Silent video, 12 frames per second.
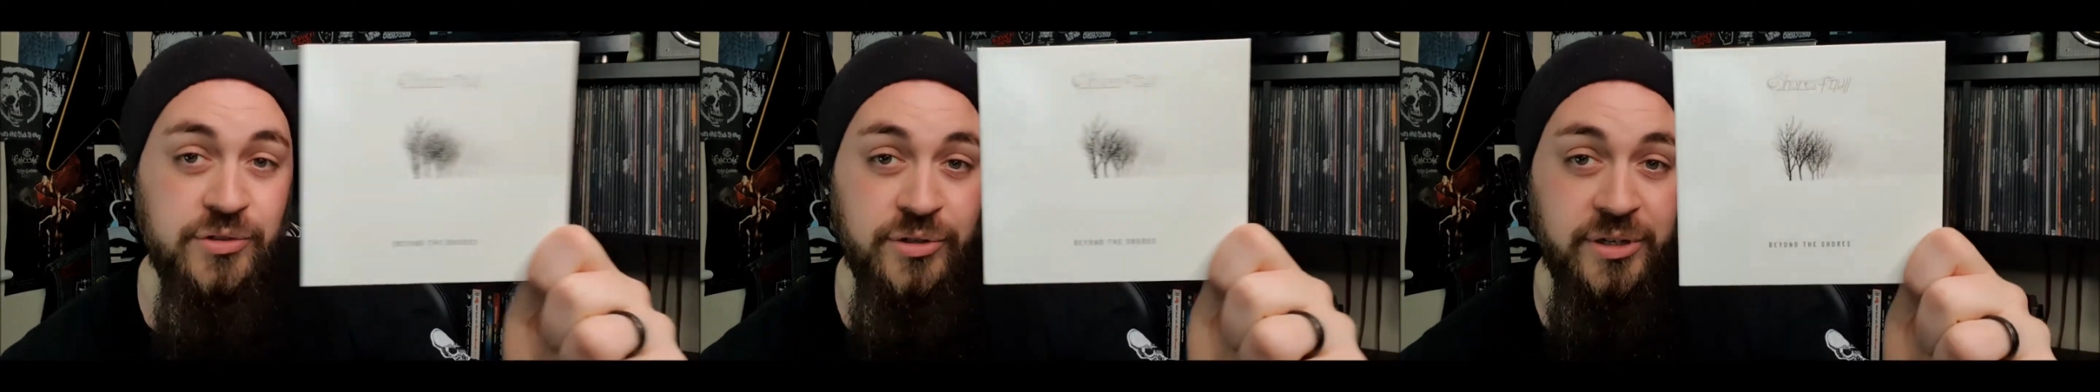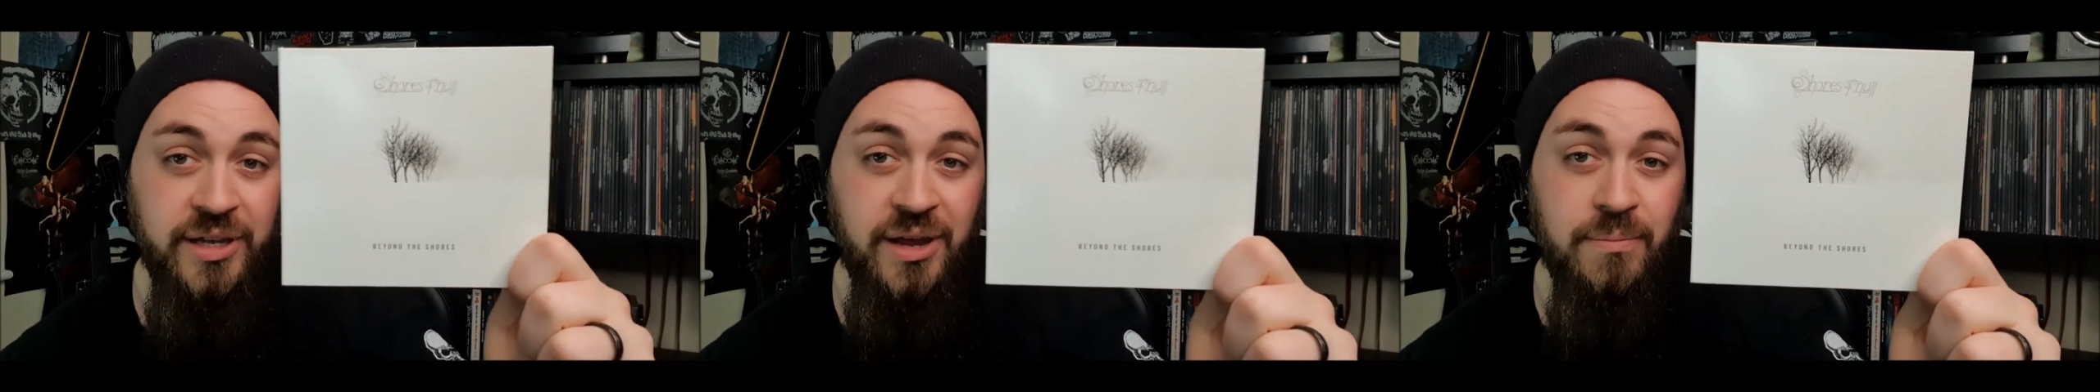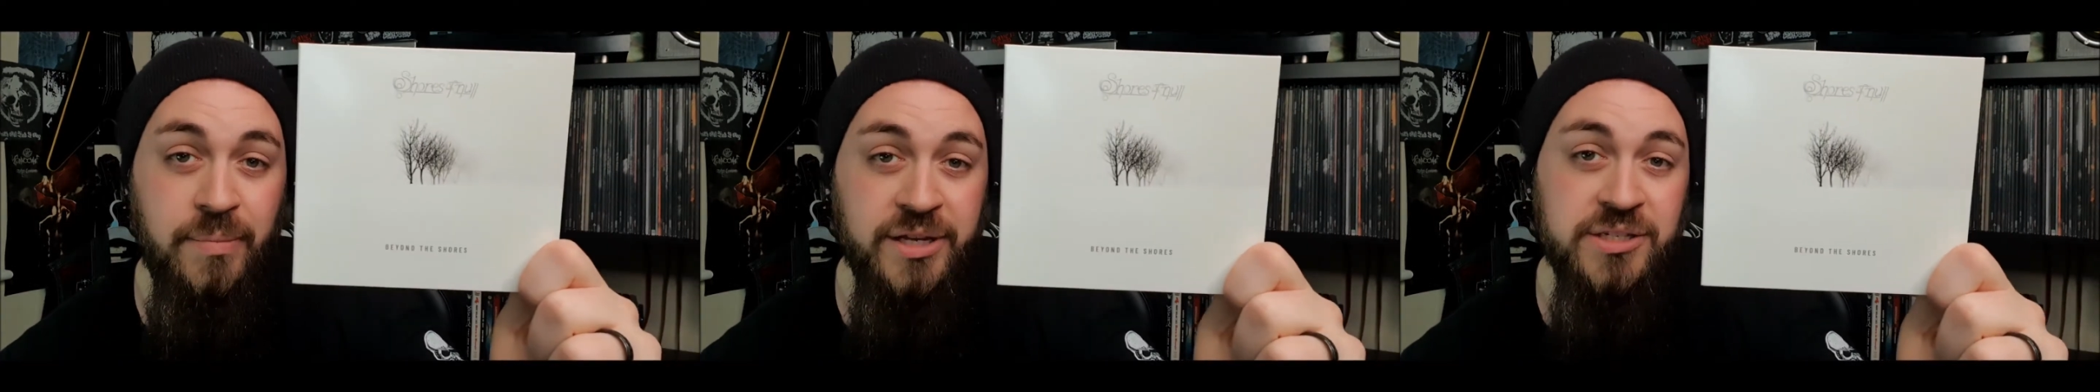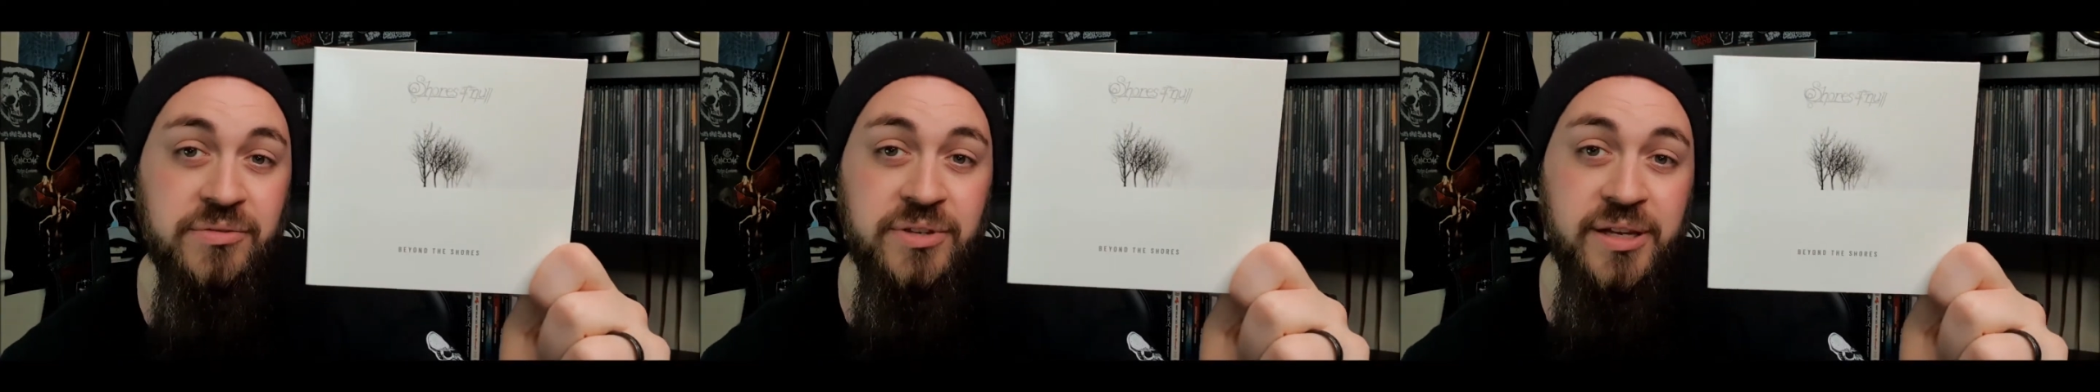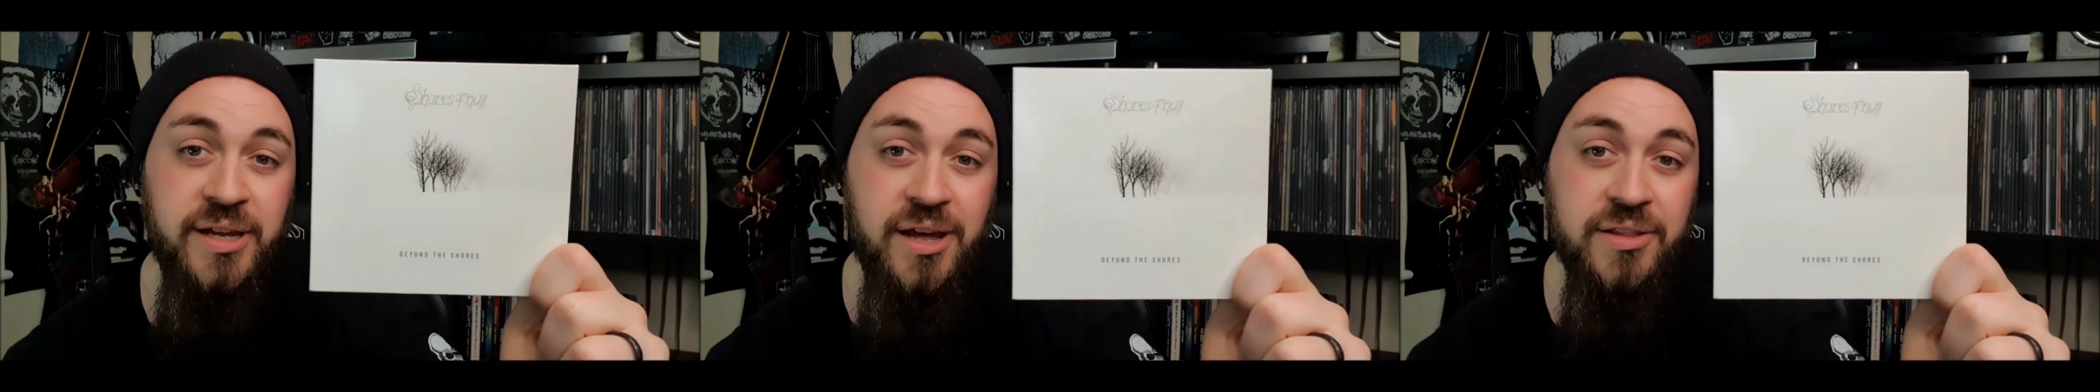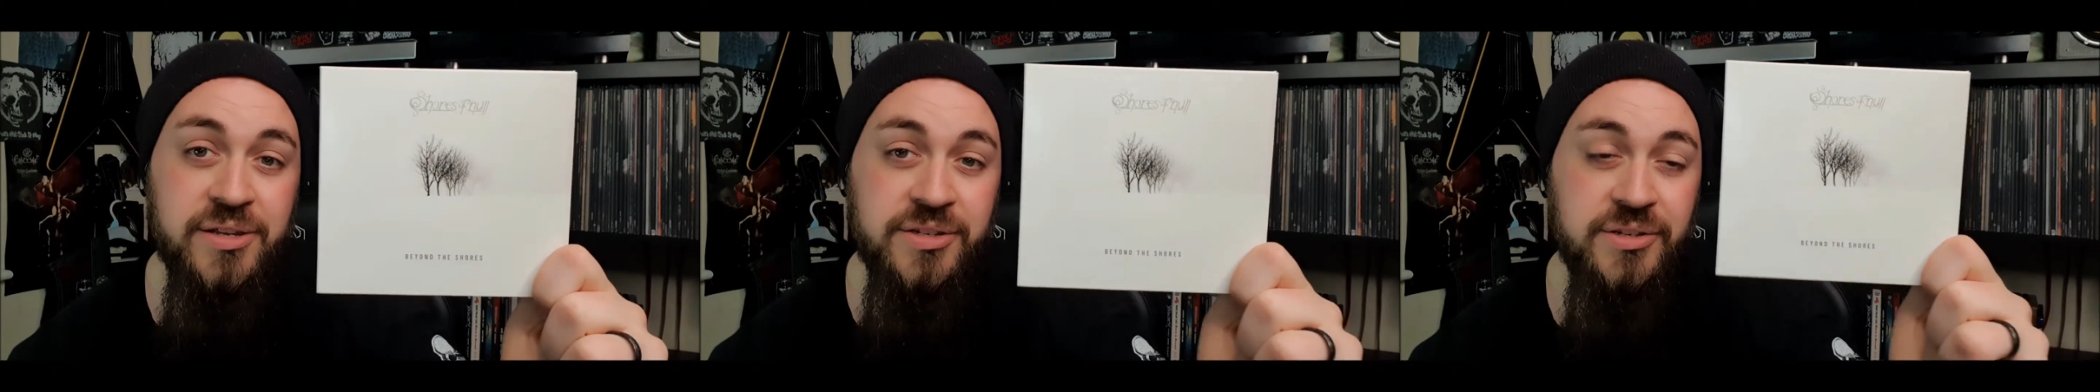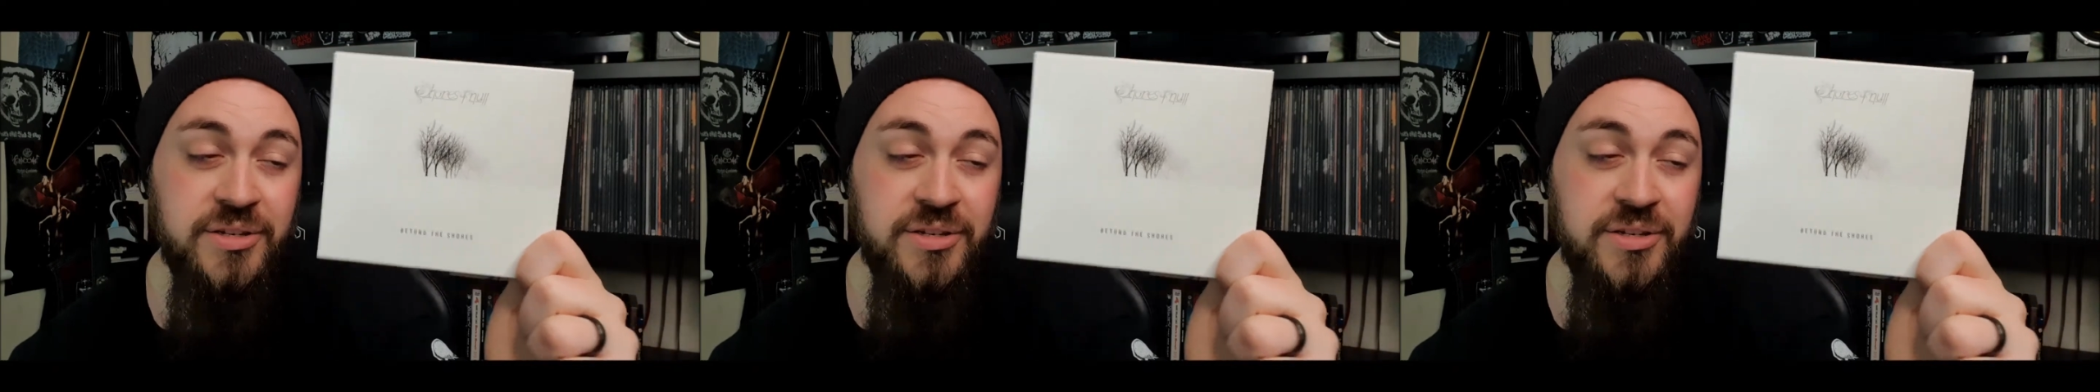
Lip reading: you're going to get a massive kick out of this.